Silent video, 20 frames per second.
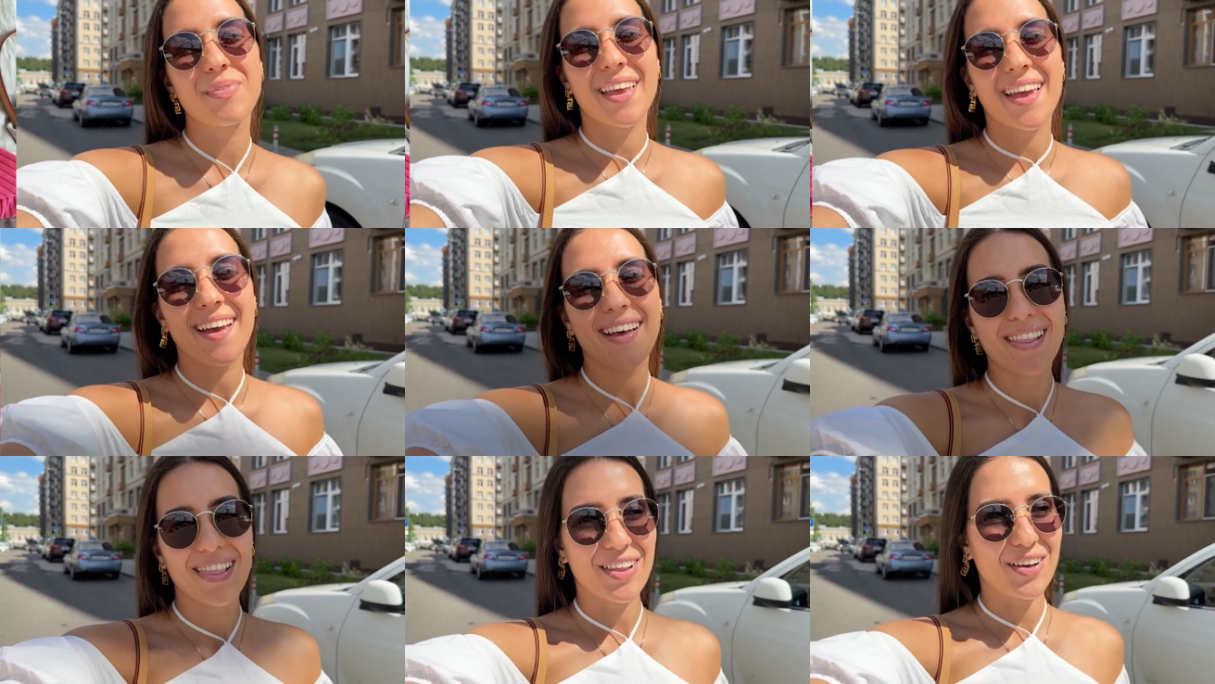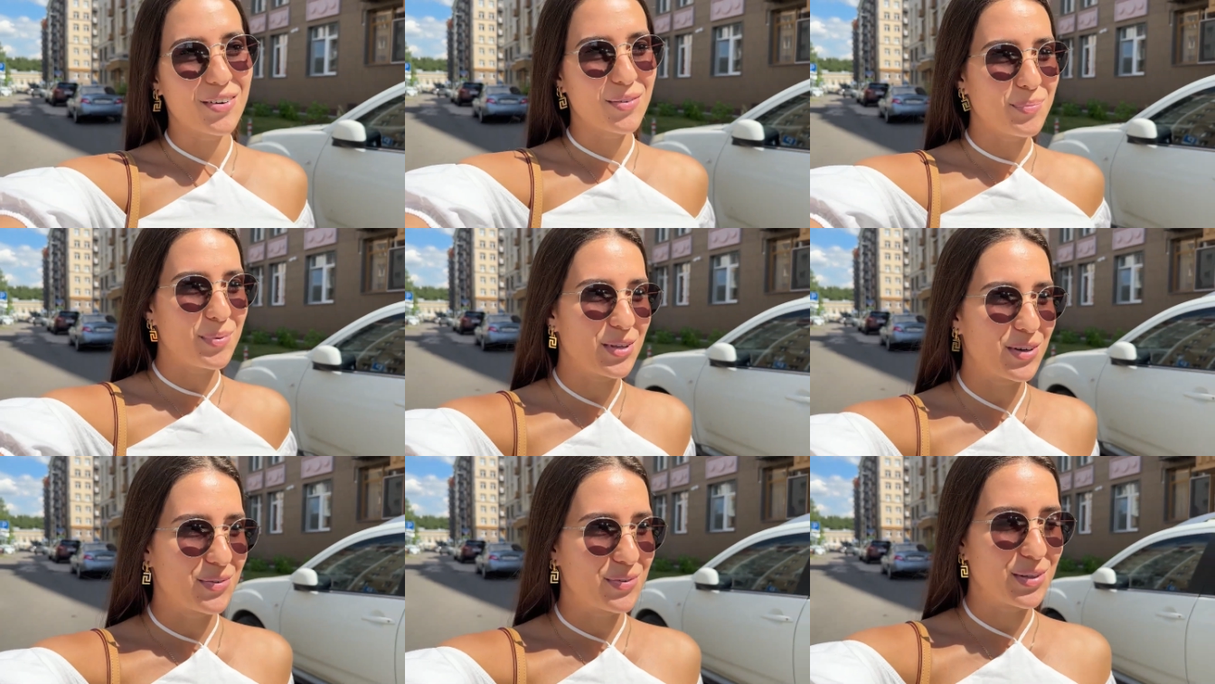Hello,
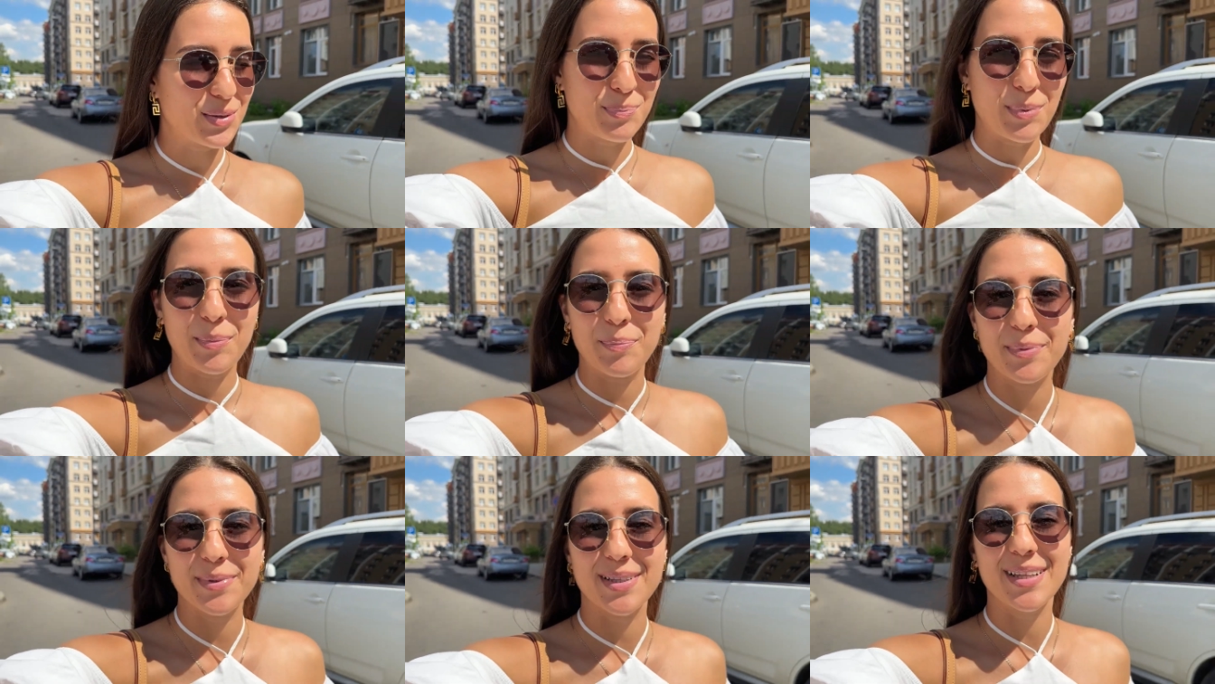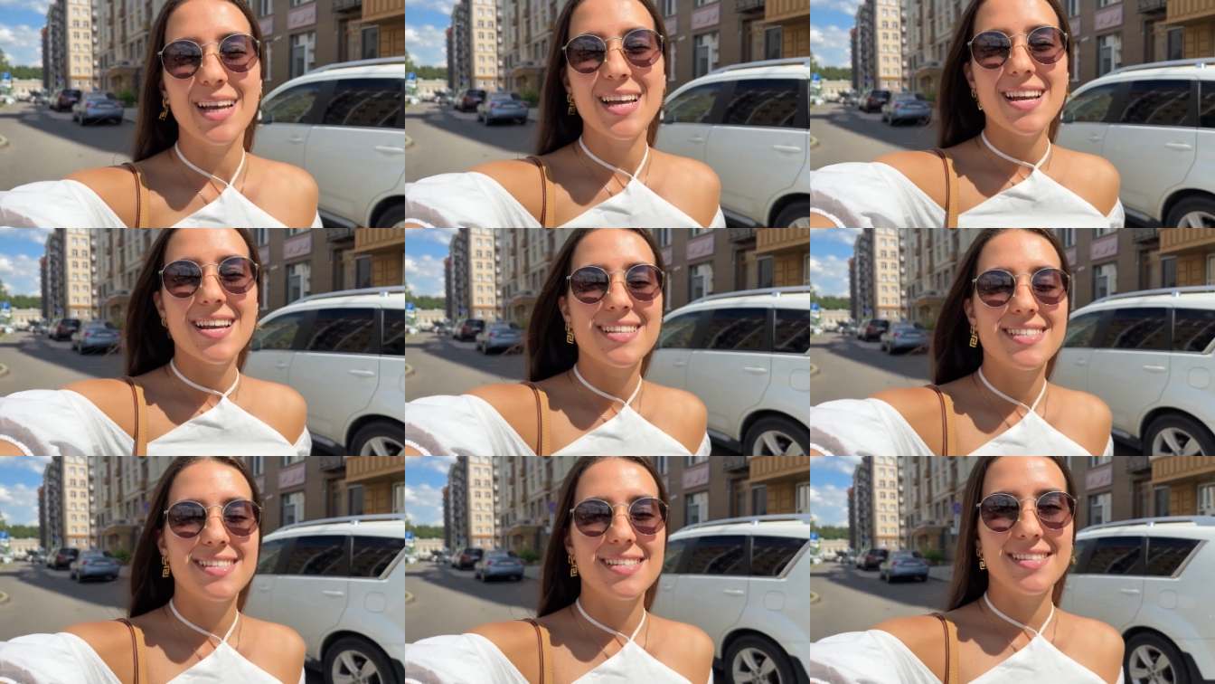beautiful people.
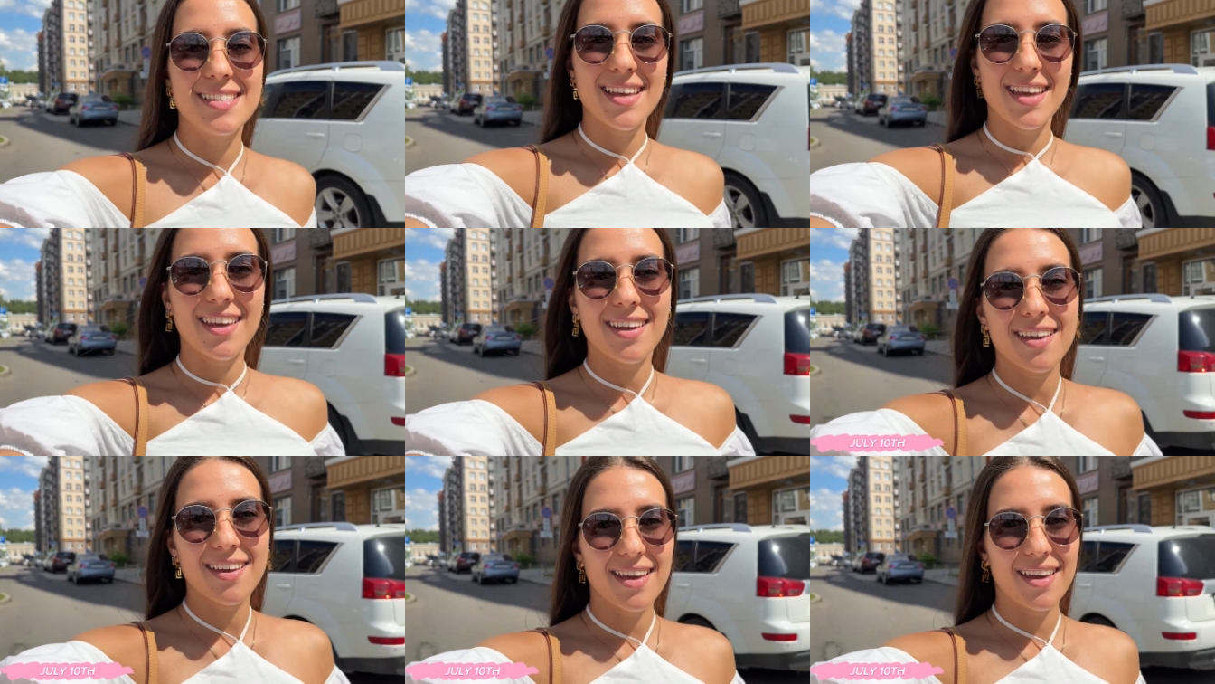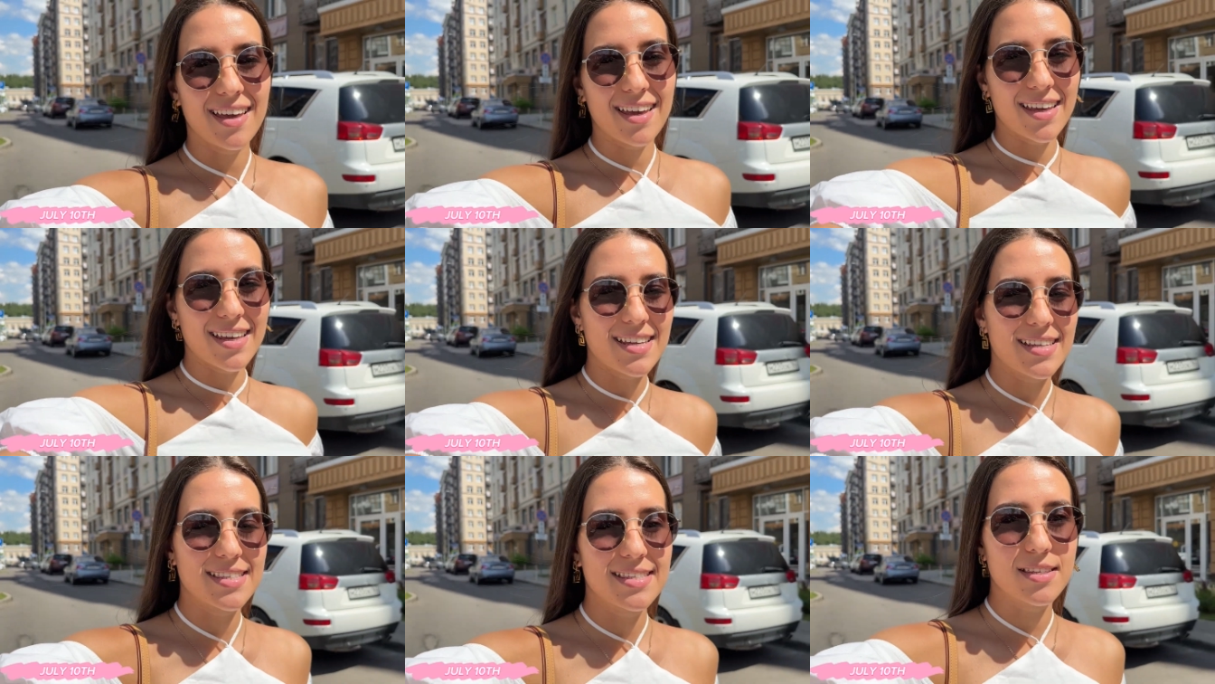Today
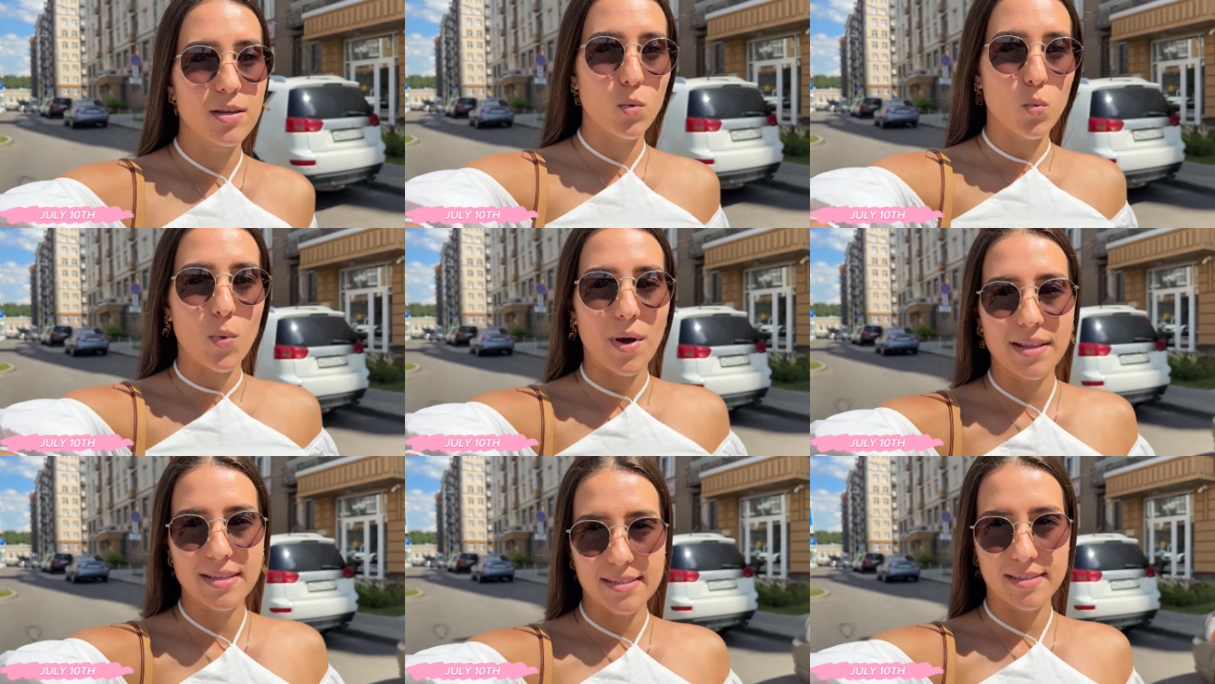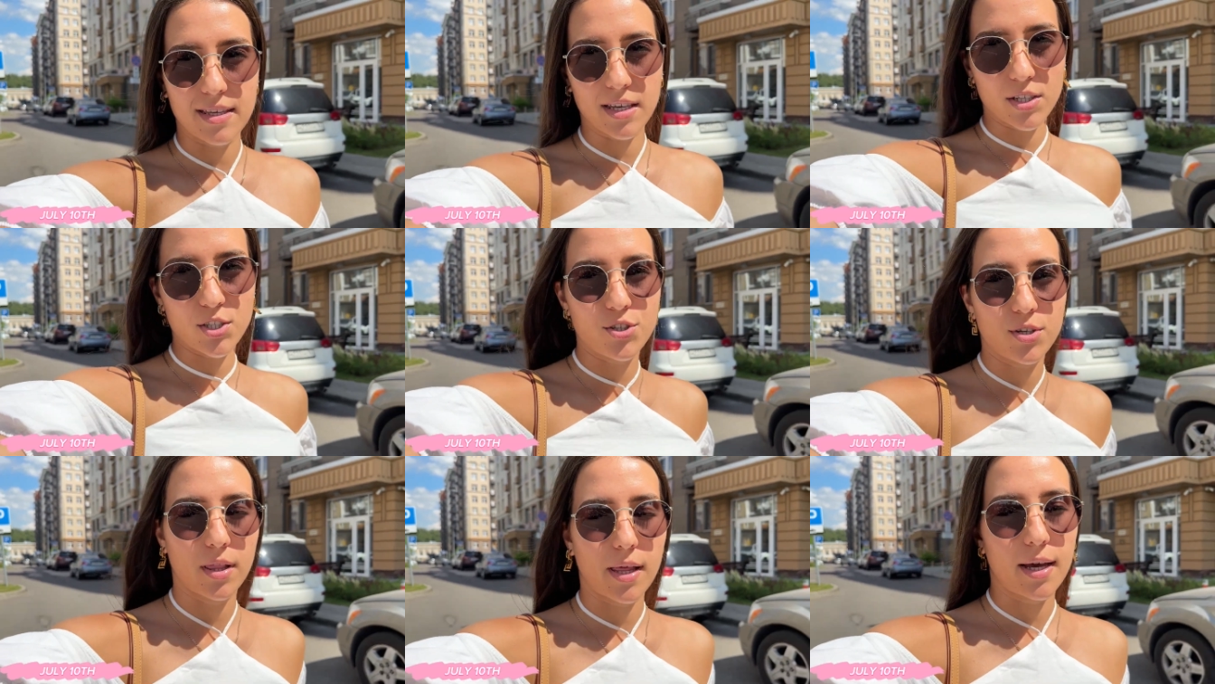is Wednesday,
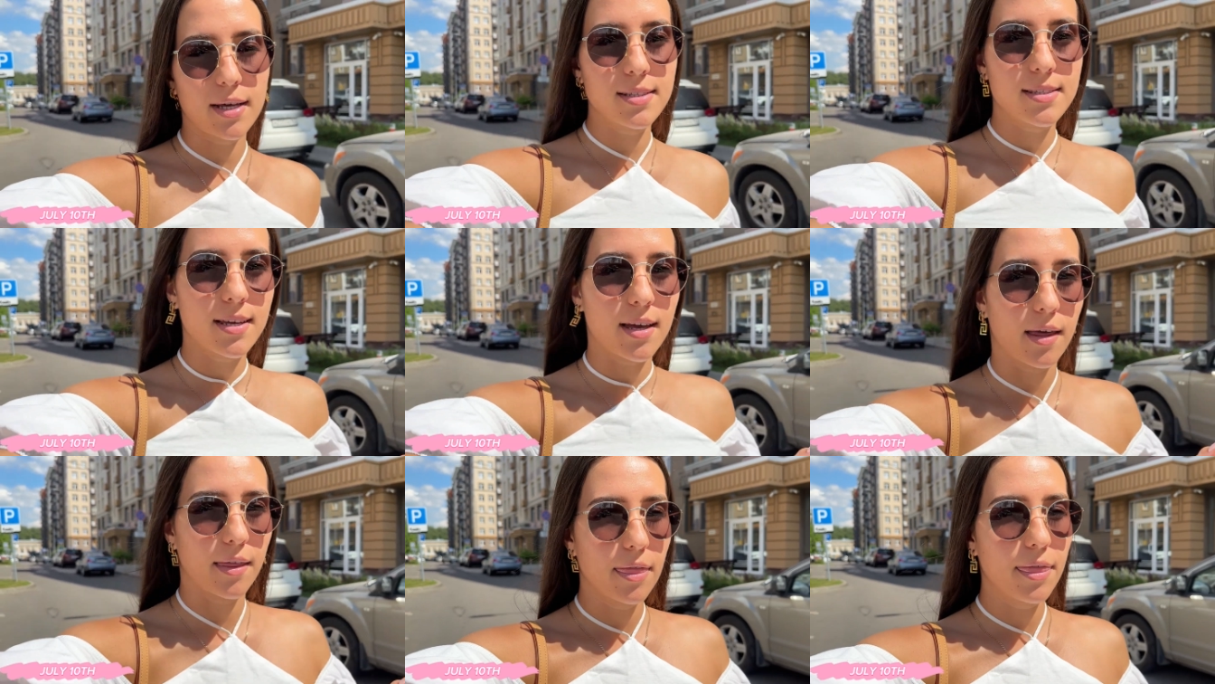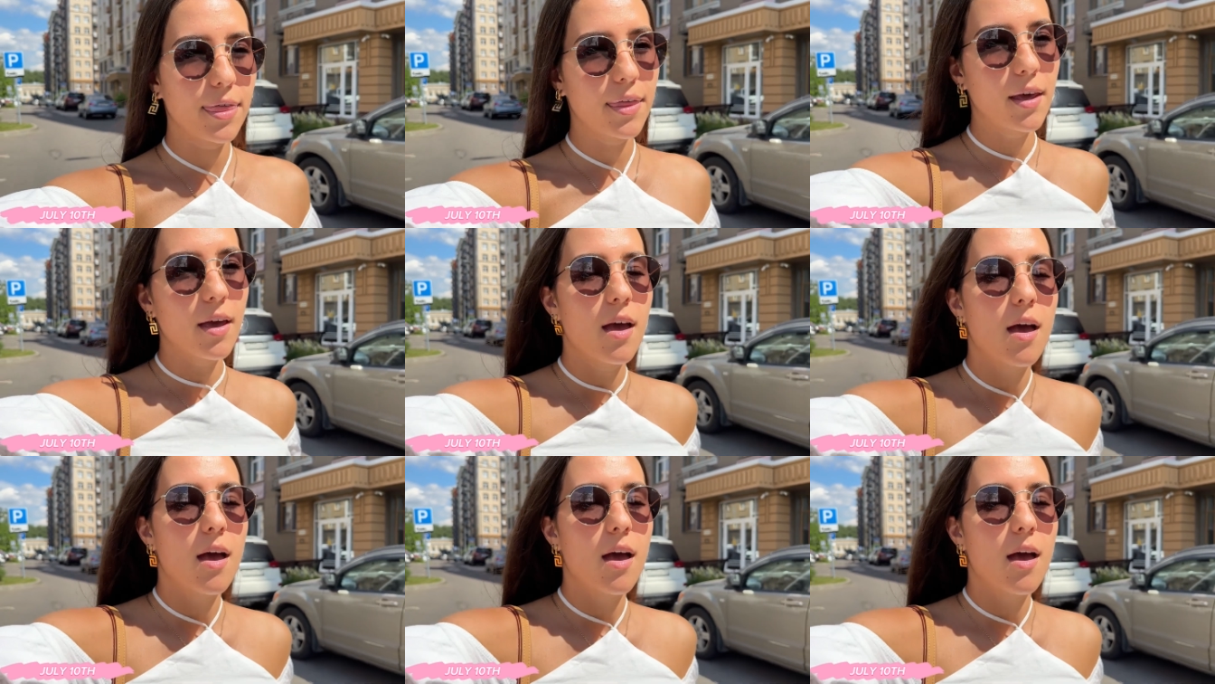July 10th.